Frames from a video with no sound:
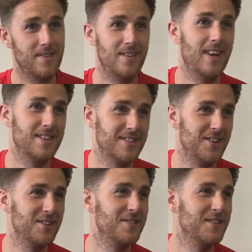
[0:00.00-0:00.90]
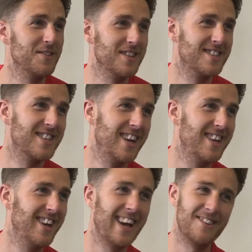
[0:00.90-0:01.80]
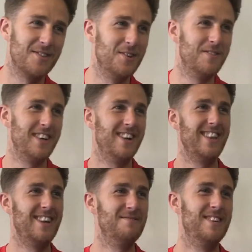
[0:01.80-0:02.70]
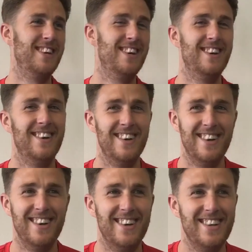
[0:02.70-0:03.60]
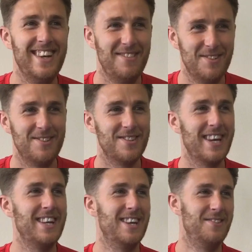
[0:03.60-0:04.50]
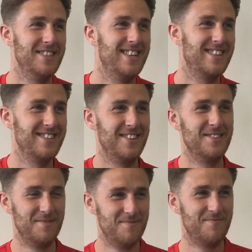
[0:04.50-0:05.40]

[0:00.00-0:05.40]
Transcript: Well, that's a nice thing to say. Yeah, I hadn't thought of it like that, but yeah, we'll keep that one. Yeah, it's nice.